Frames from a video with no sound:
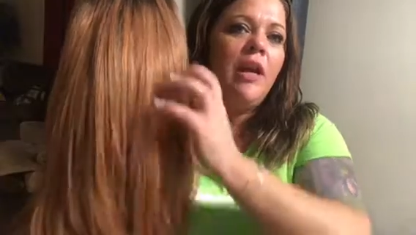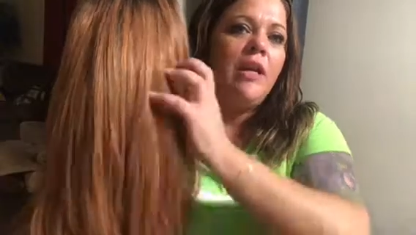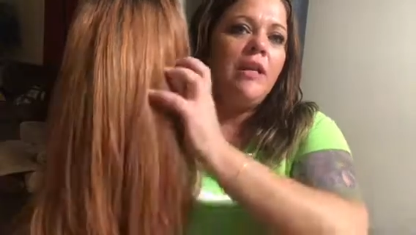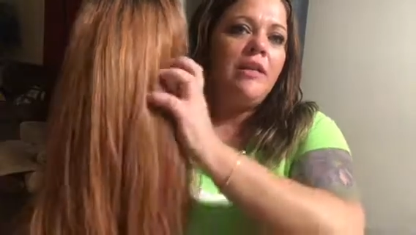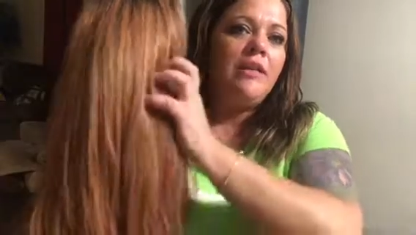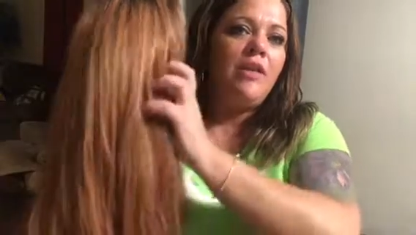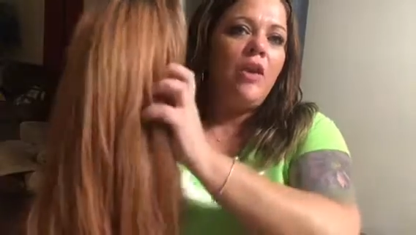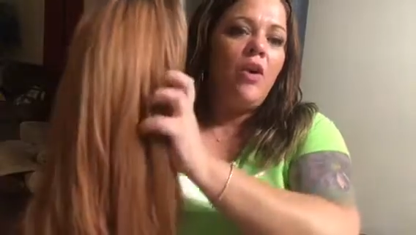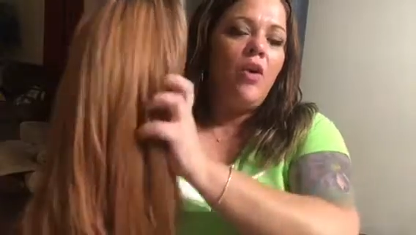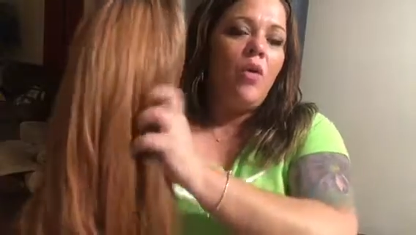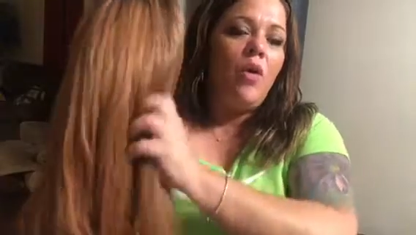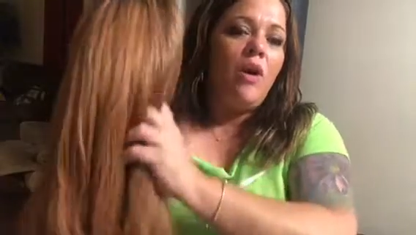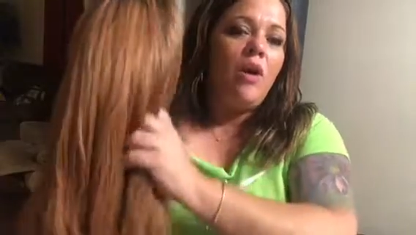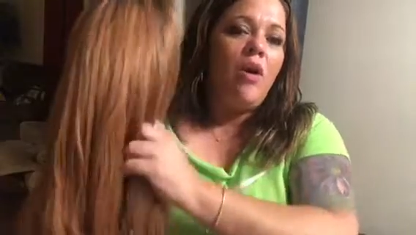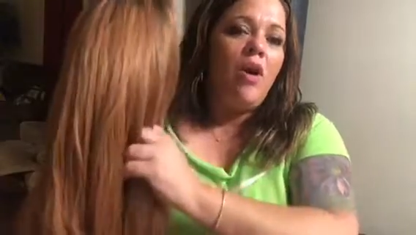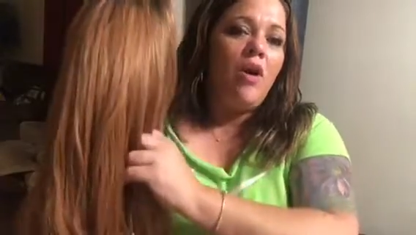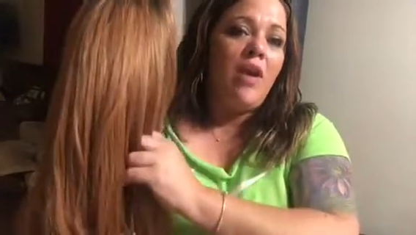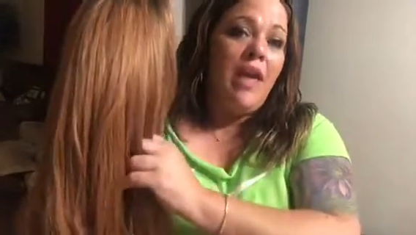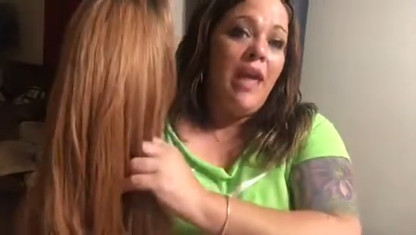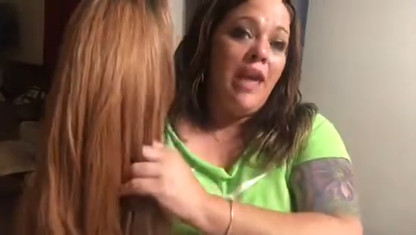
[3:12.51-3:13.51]
So a
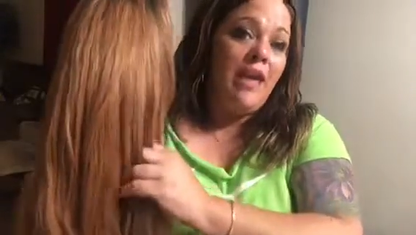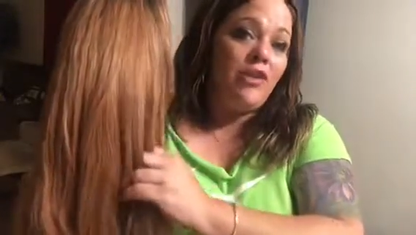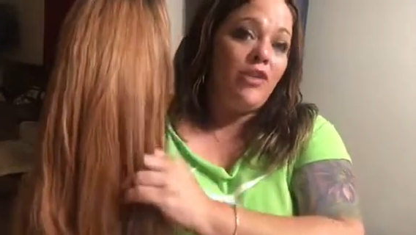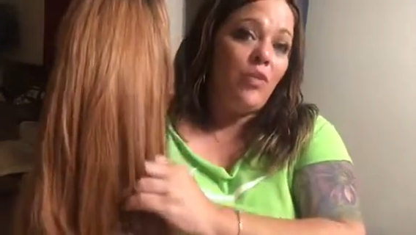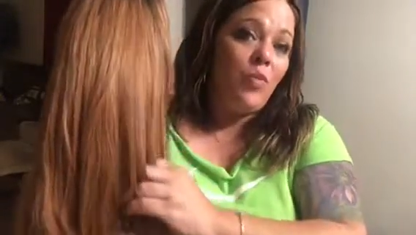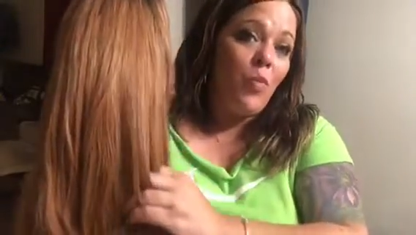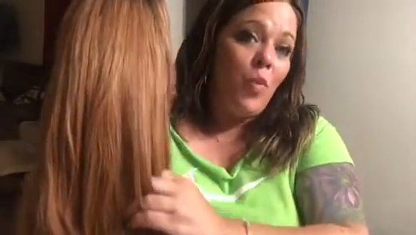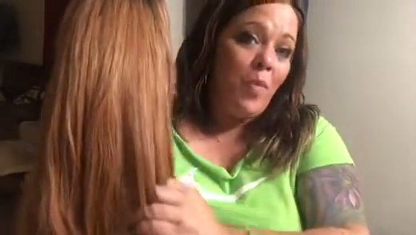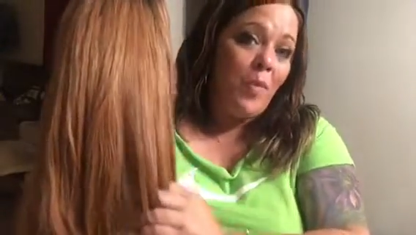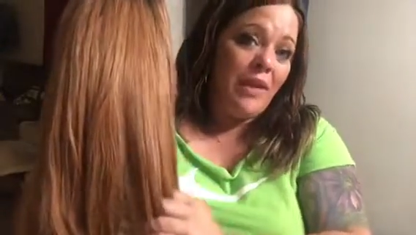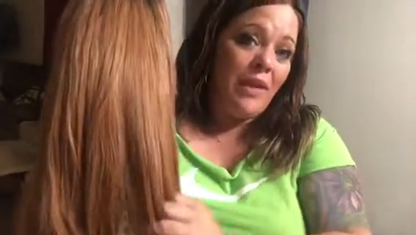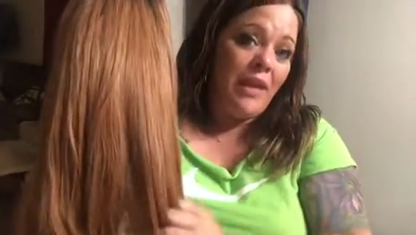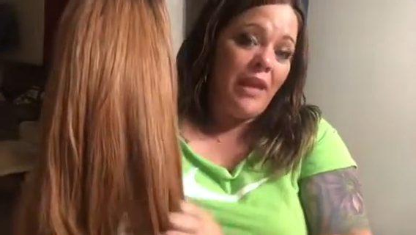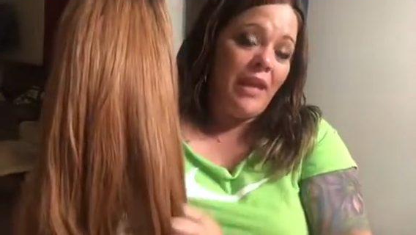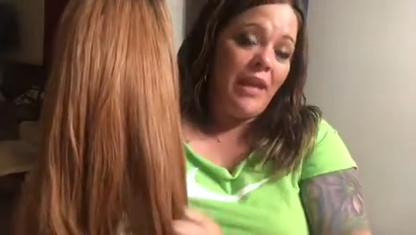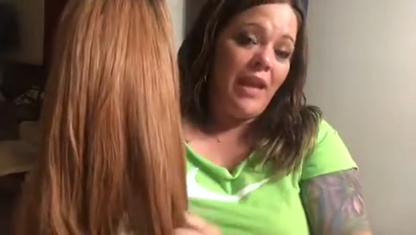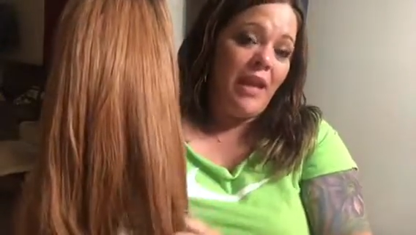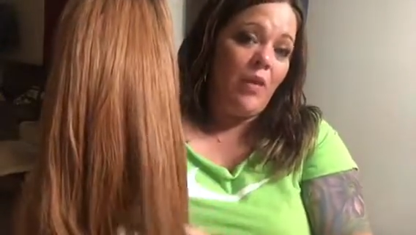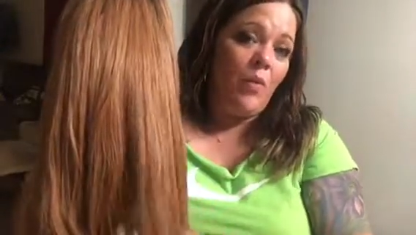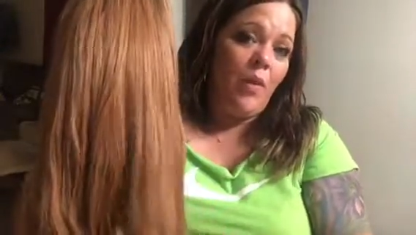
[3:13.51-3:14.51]
Caucasian woman can
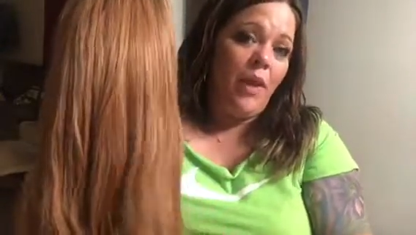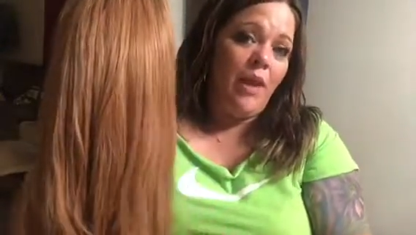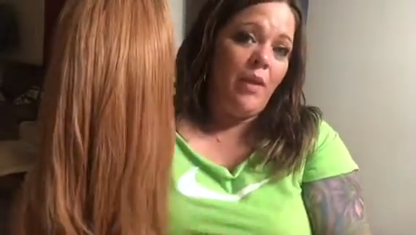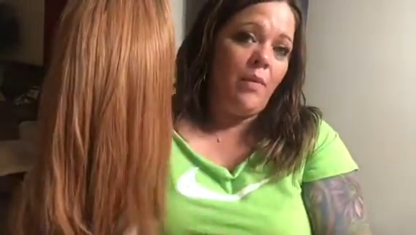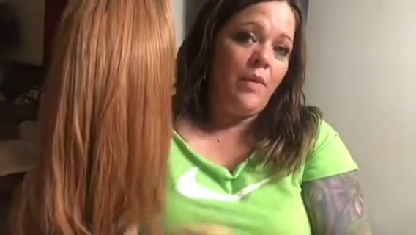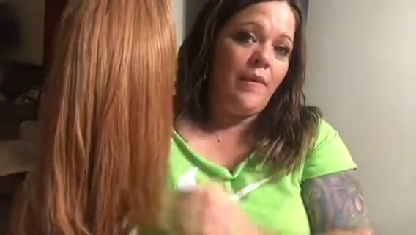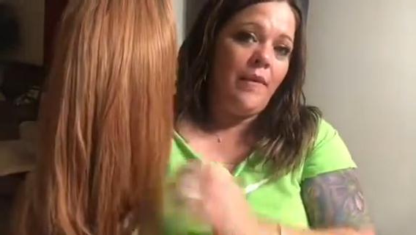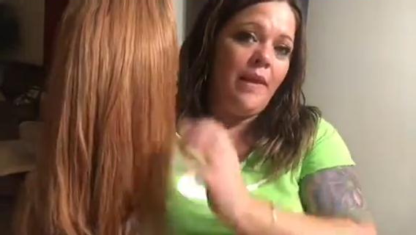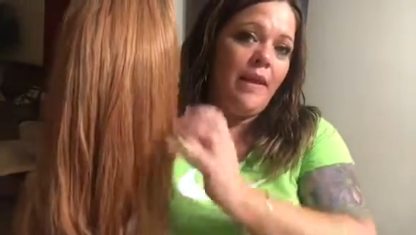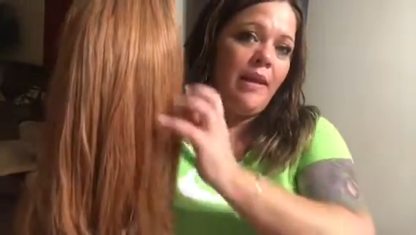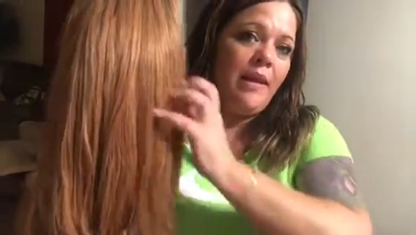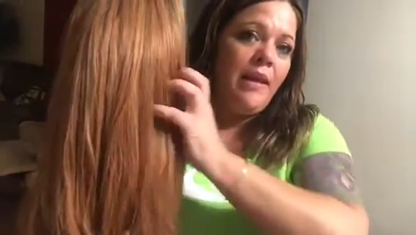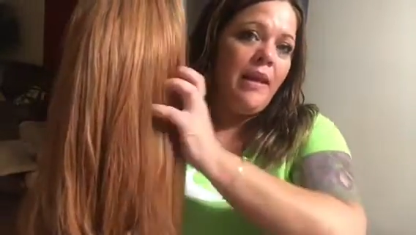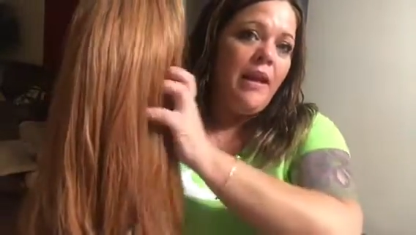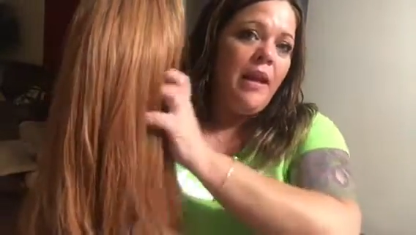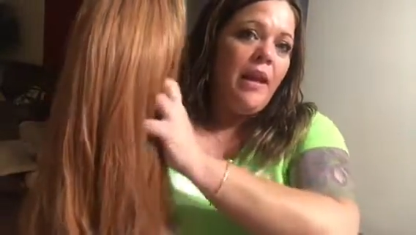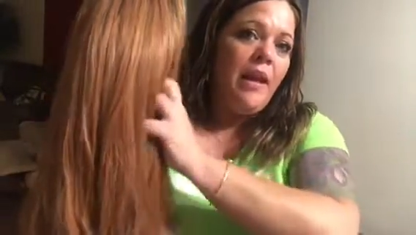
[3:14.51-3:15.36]
get away with it.